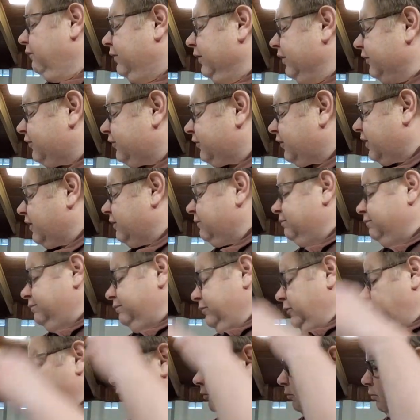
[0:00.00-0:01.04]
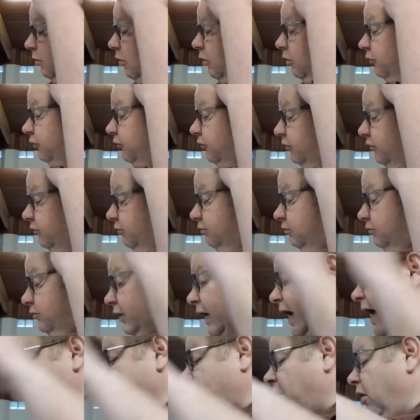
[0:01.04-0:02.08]
this, Paul's
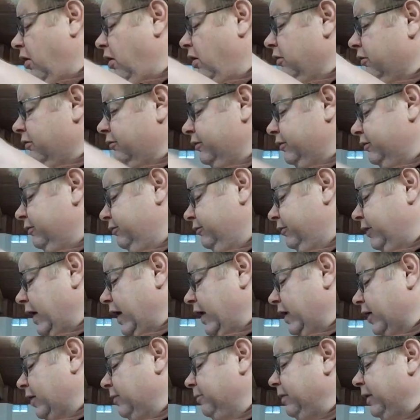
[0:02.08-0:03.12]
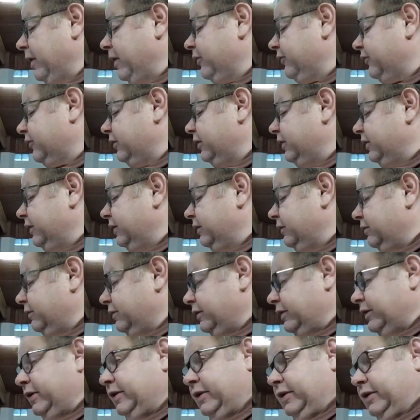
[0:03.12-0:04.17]
dialogue kind of comparison
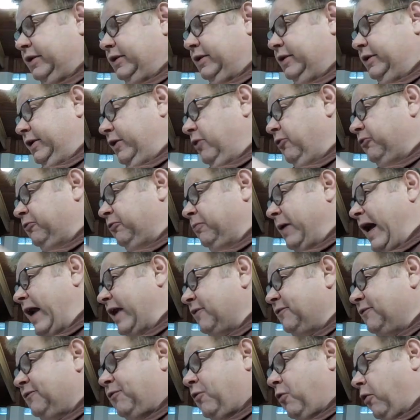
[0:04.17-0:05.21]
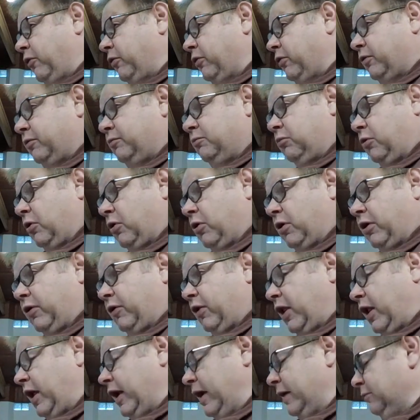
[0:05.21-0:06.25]
goes back and forth,
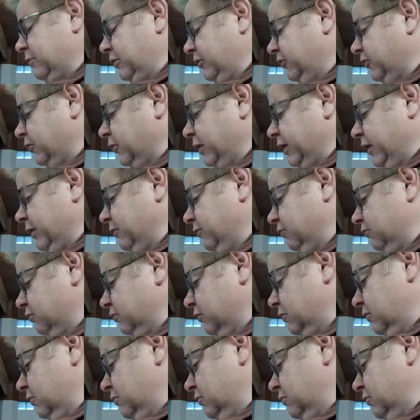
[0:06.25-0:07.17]
blurring the line between